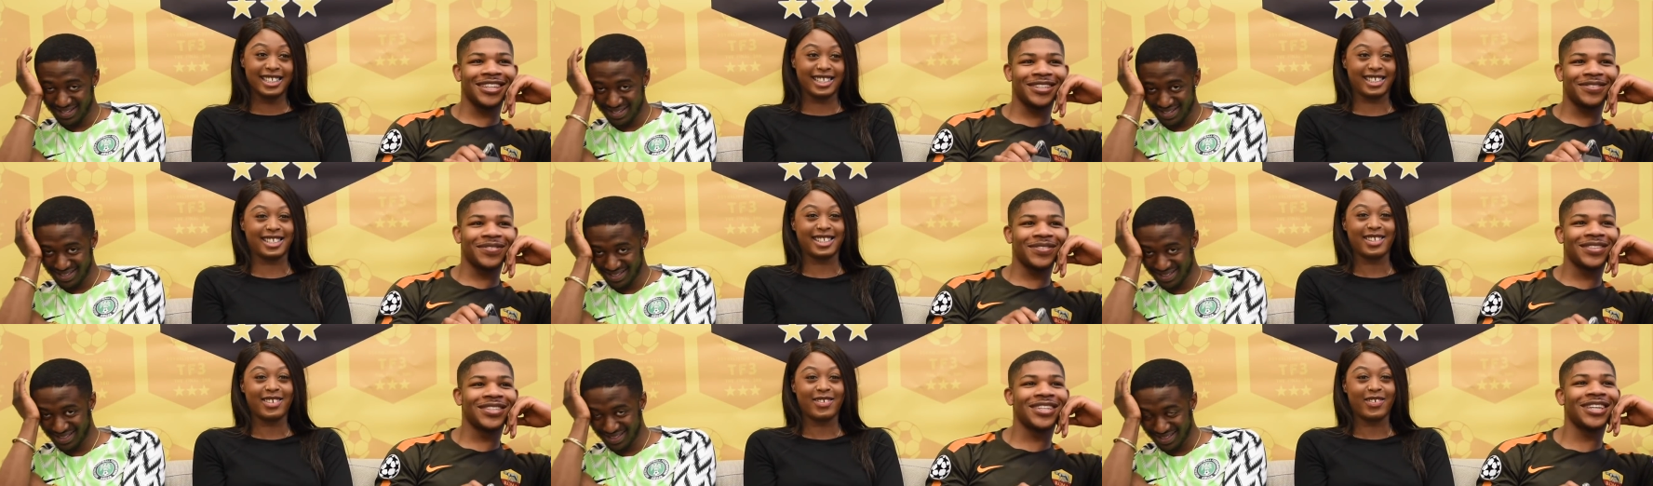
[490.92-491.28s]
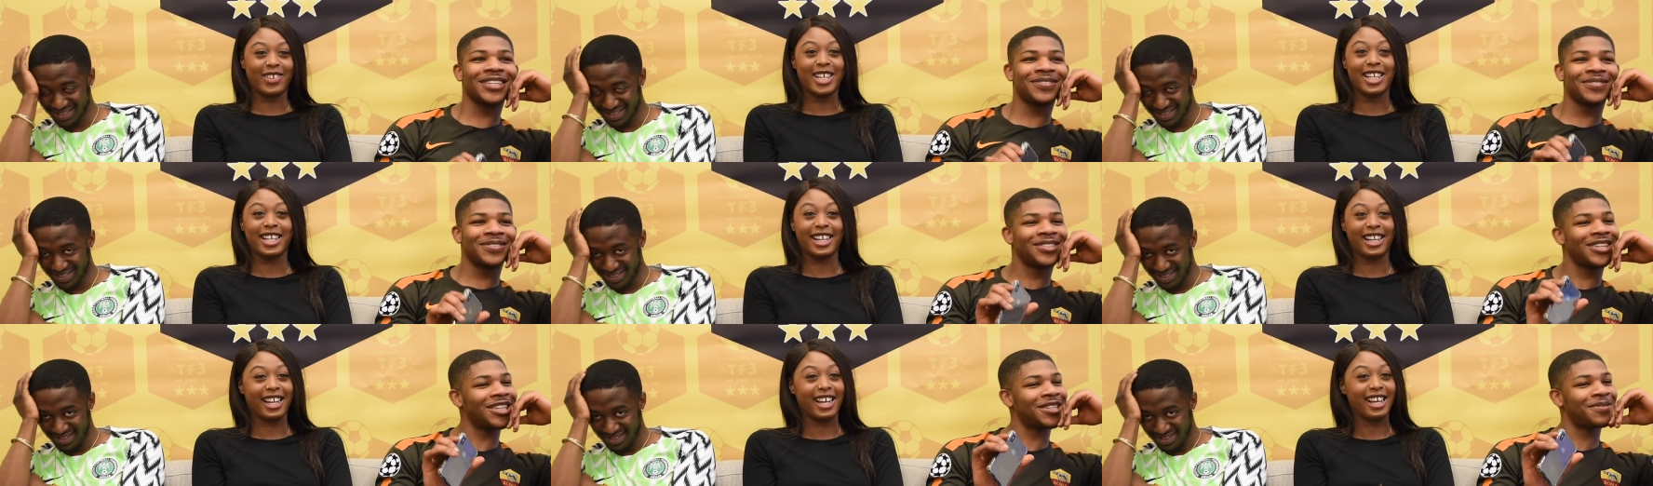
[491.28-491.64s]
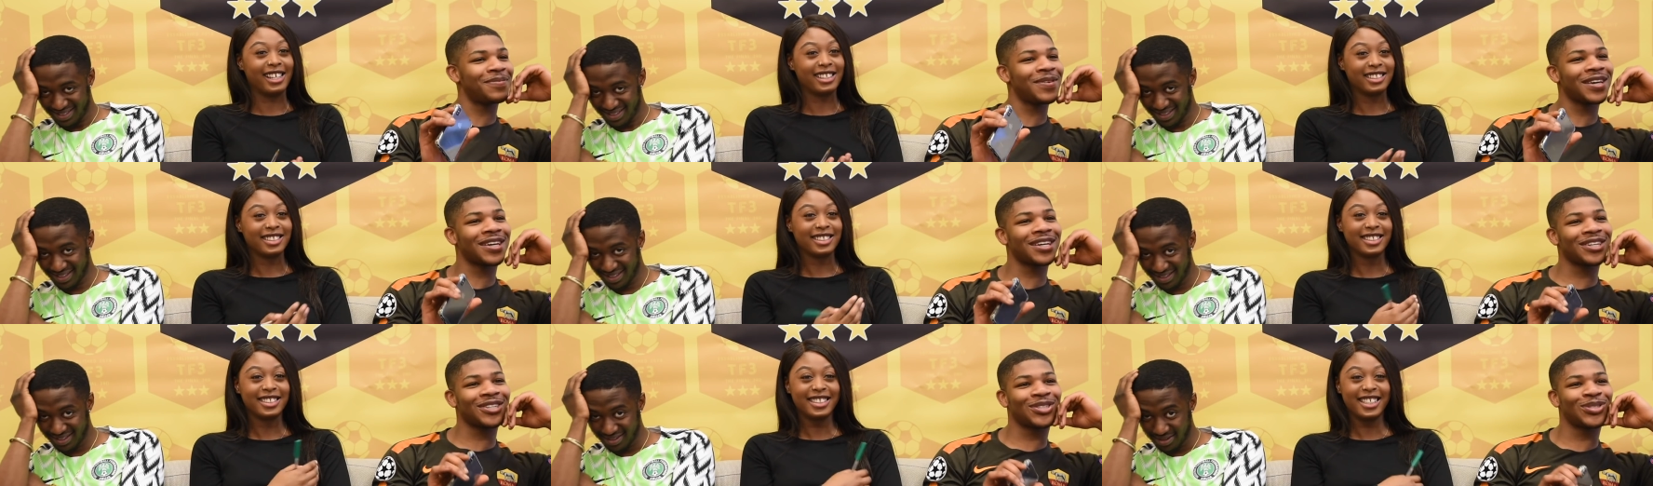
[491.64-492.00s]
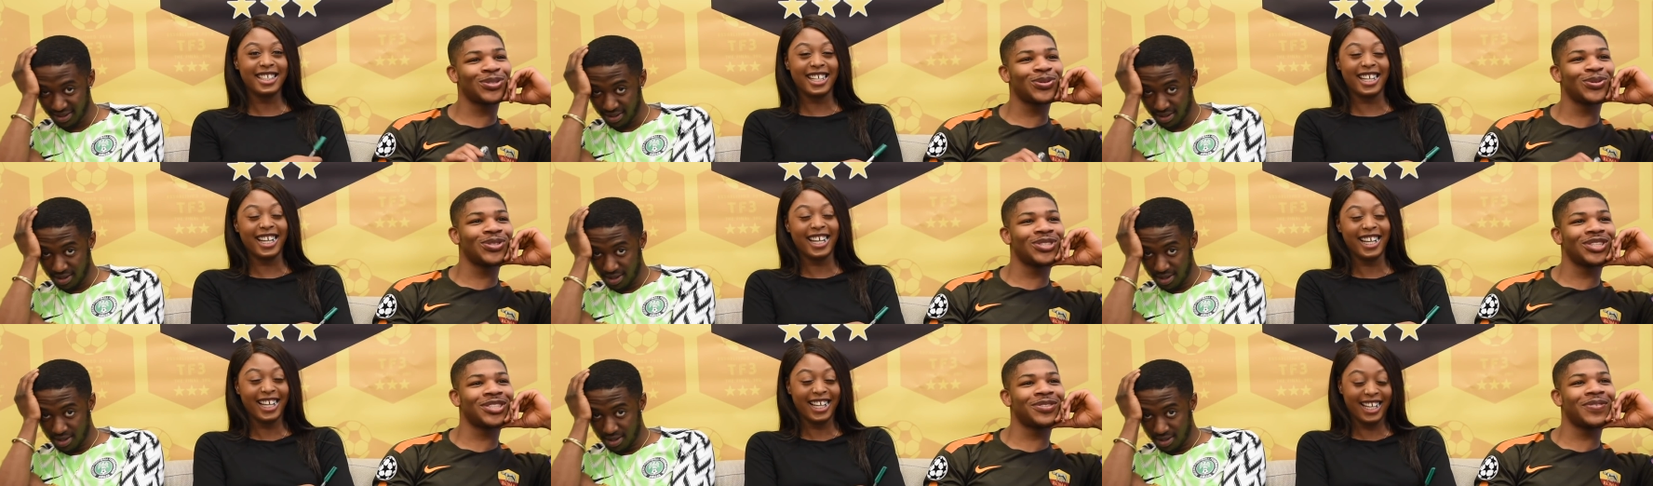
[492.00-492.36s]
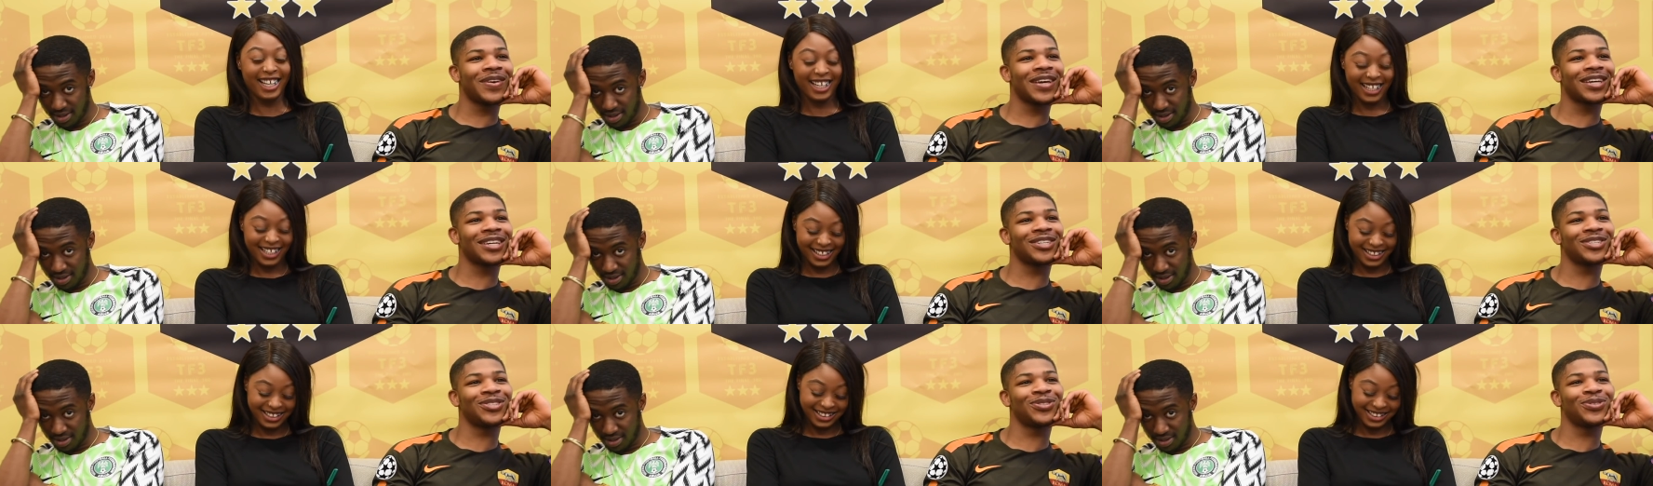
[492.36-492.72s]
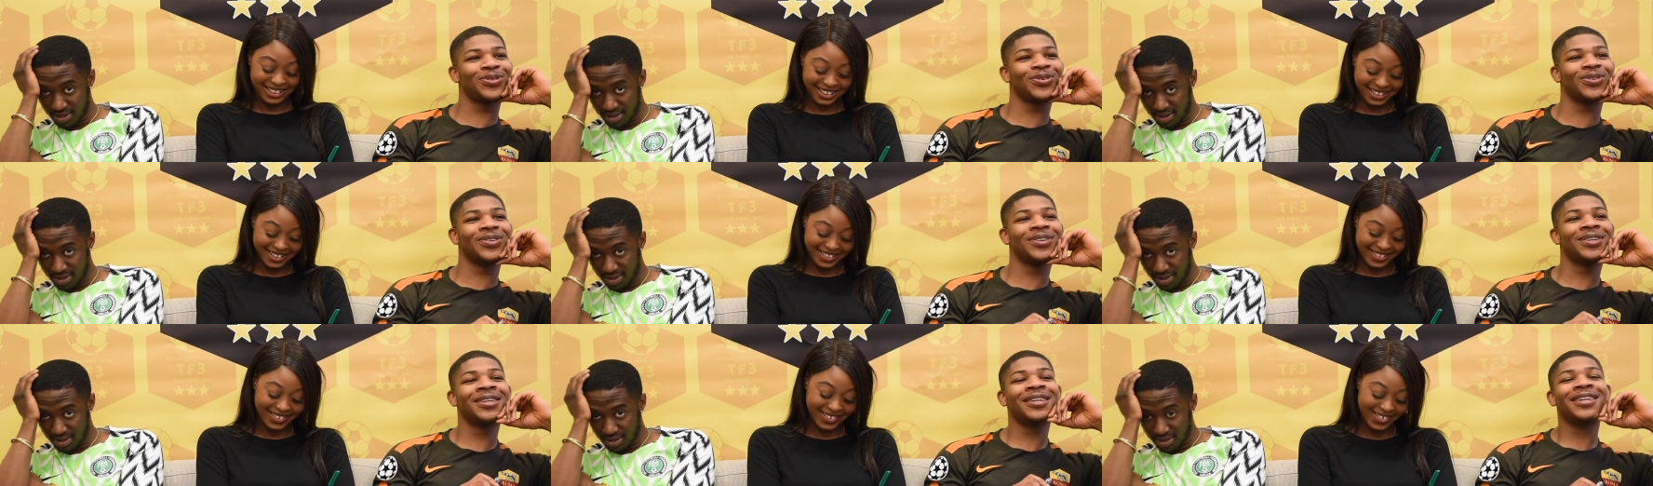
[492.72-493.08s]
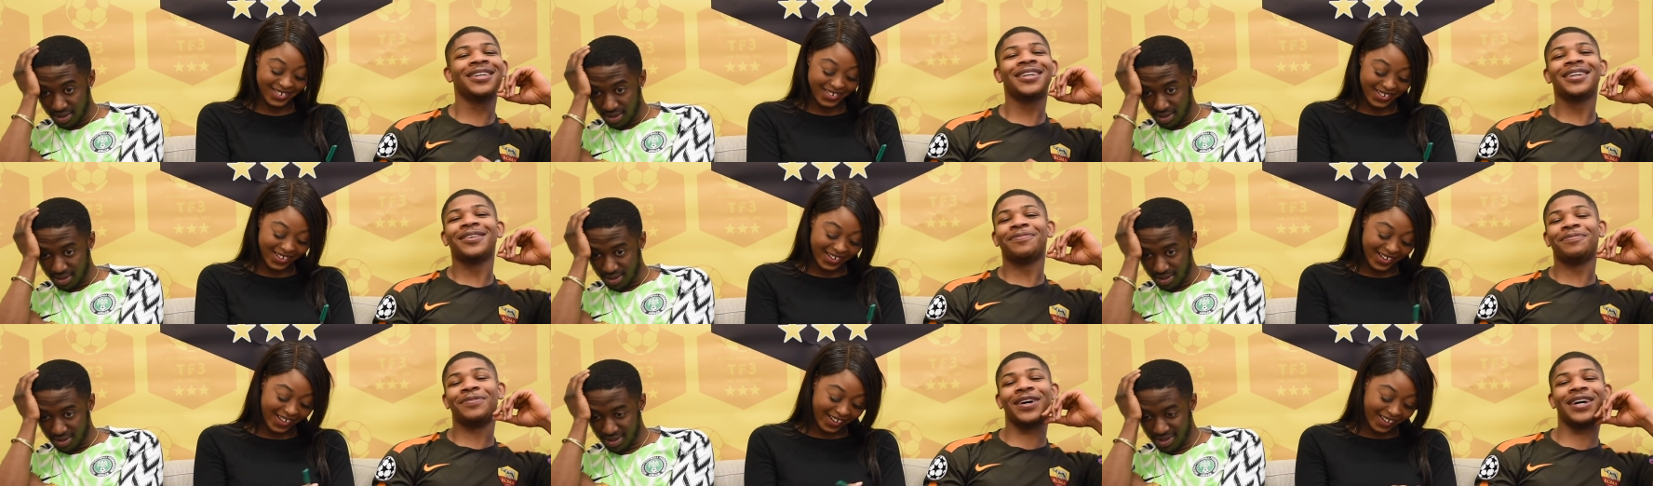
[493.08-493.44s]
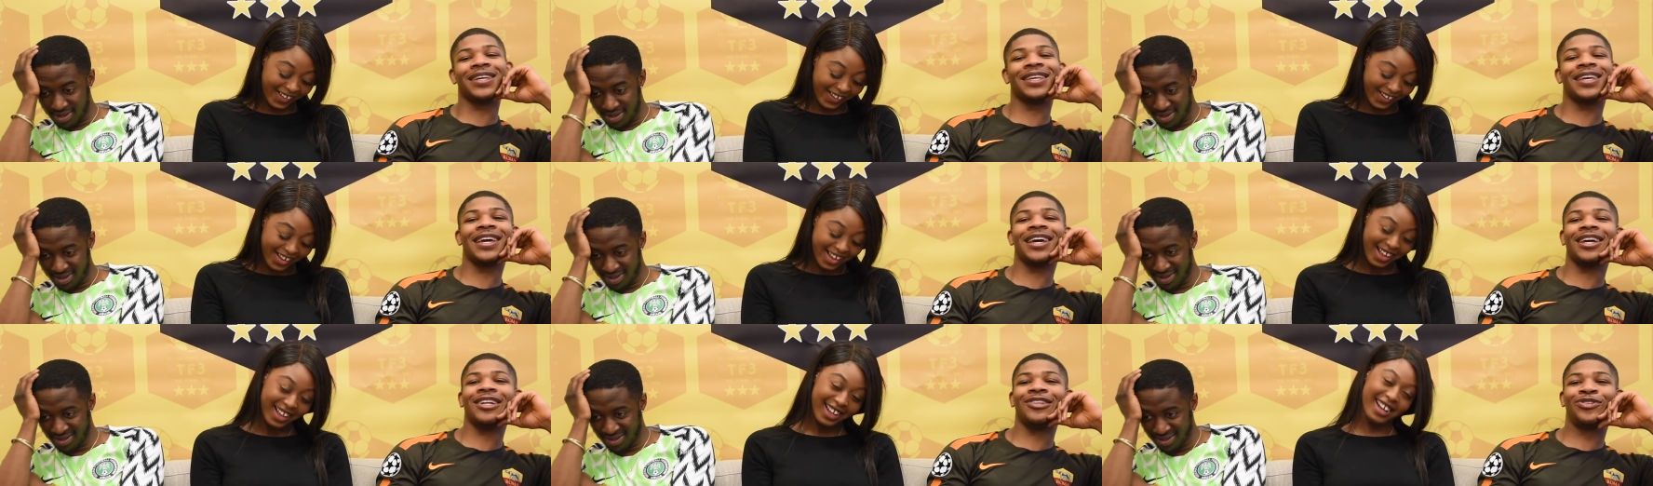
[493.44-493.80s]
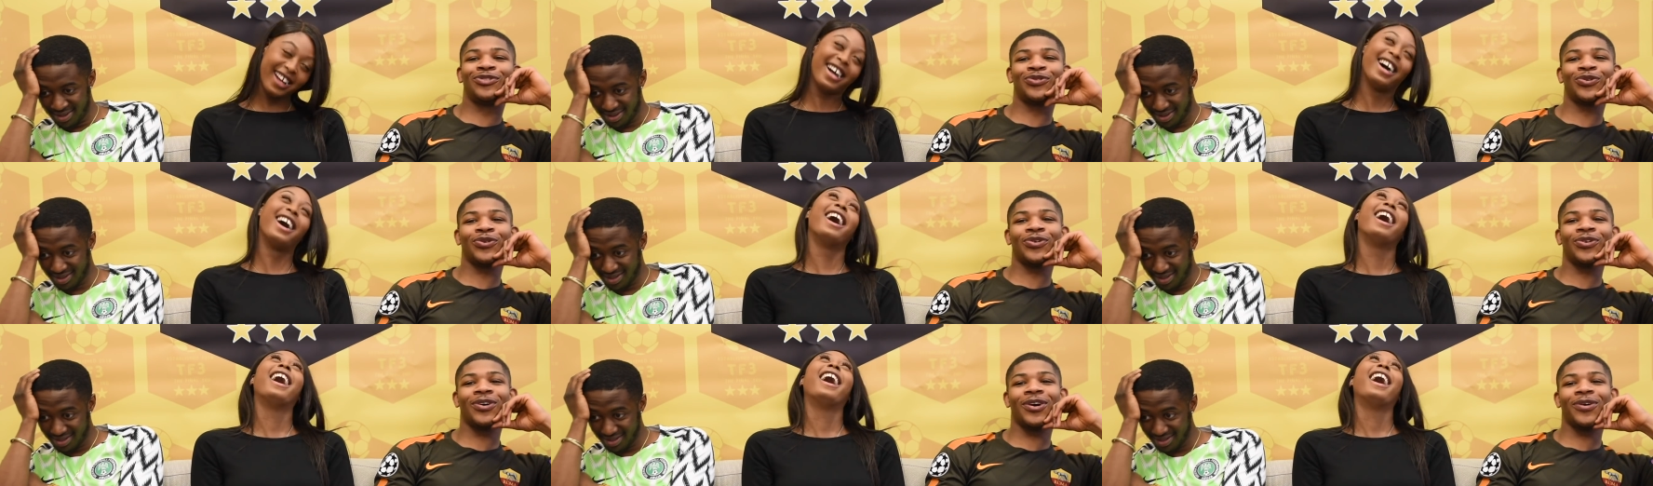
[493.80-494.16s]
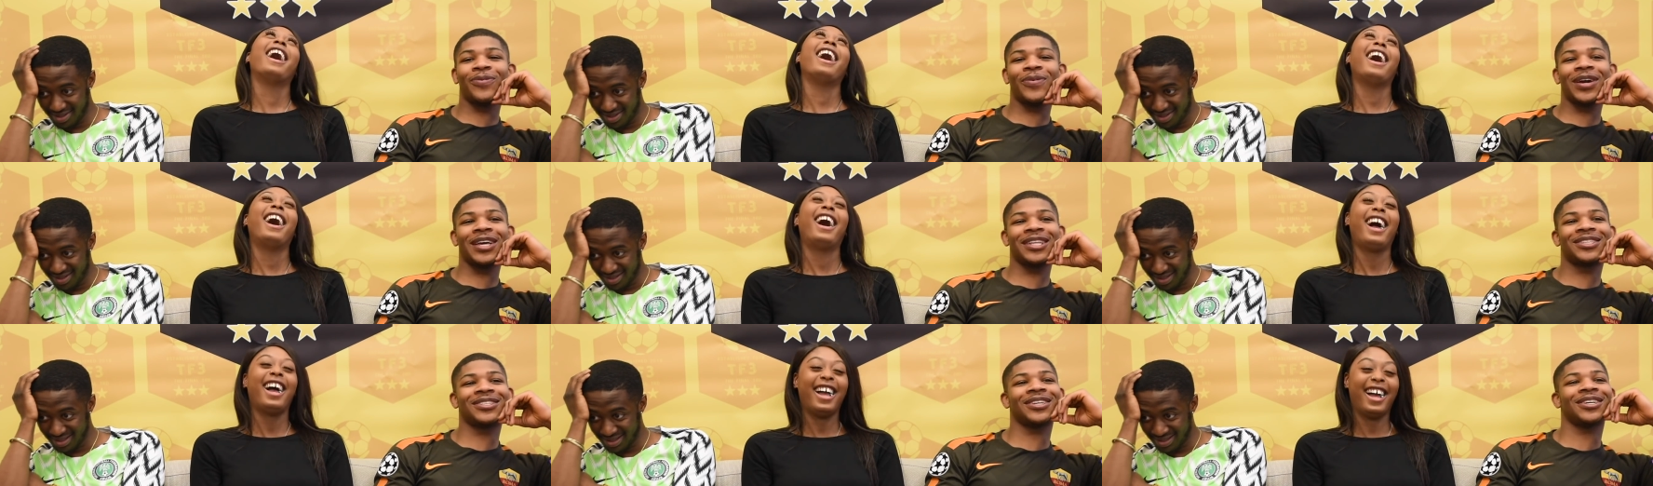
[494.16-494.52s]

Speaker 1: just, just, just, making sure, just making sure. But yeah, draw away